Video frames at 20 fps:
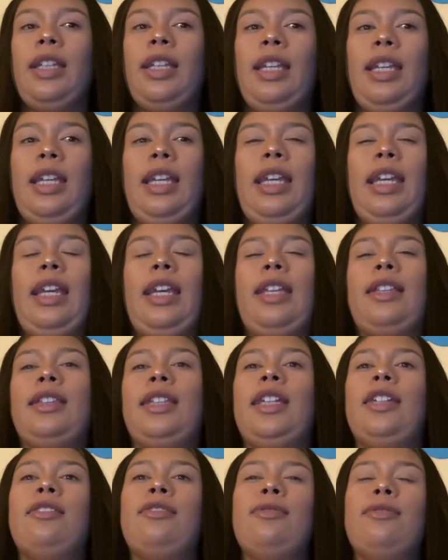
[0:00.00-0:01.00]
and
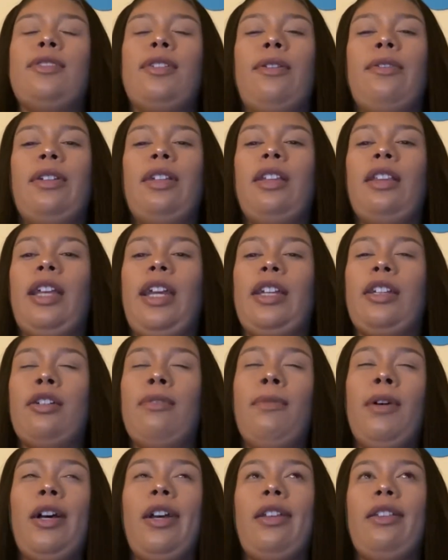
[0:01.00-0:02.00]
Thing 2's already like, come
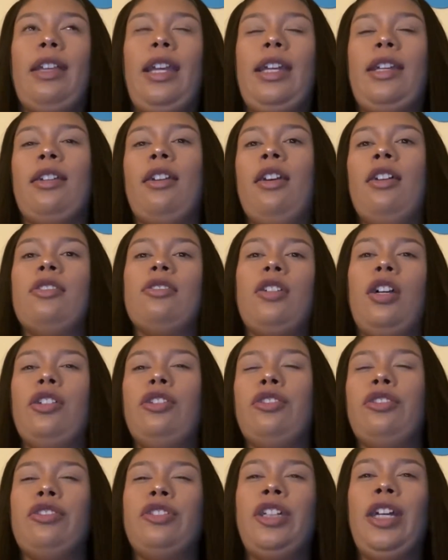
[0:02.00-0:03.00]
on, like, talk
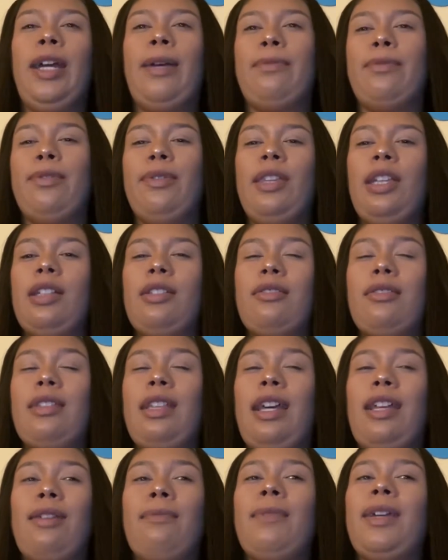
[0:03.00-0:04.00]
your crap, do this, do
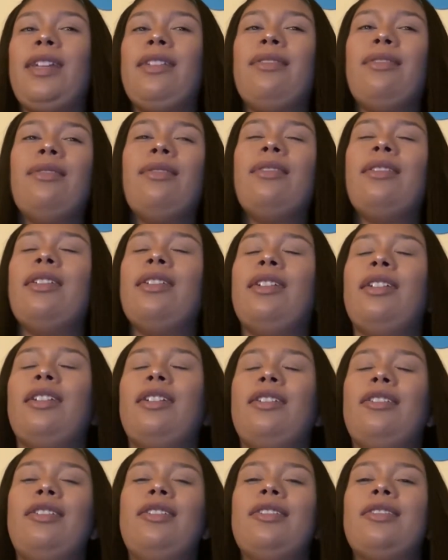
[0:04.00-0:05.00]
that. And I'm like, dude,
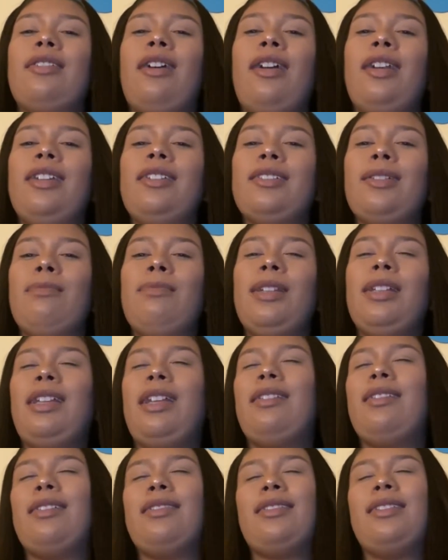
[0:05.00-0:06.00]
you're starting something
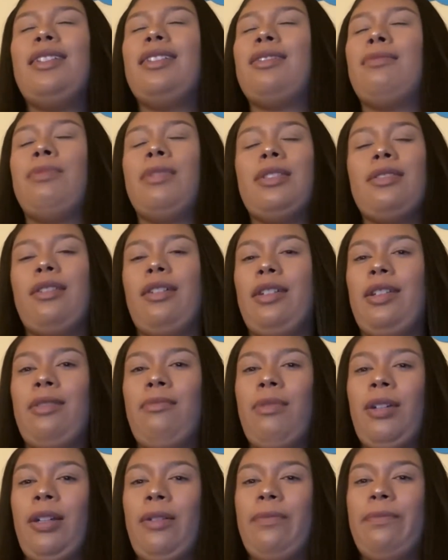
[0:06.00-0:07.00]
that doesn't need to be started,
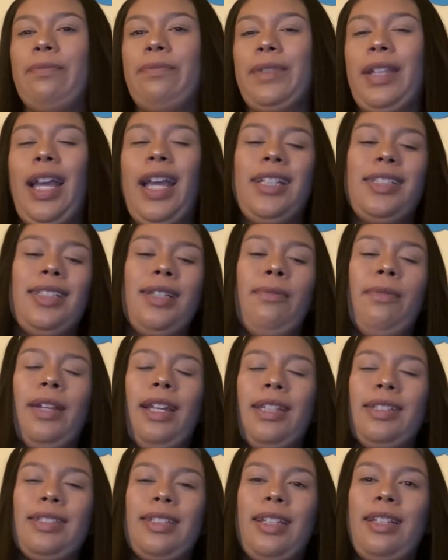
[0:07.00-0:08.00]
bro. I said what
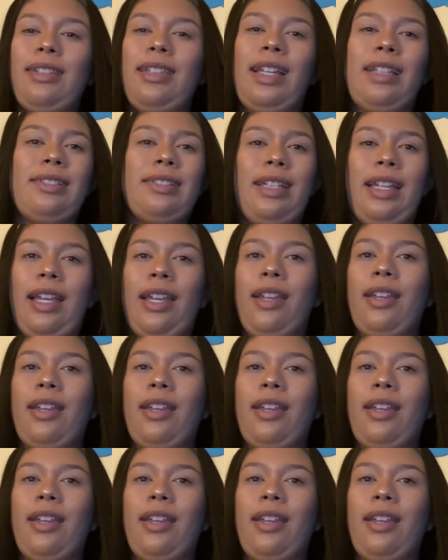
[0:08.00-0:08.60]
I said, that's that.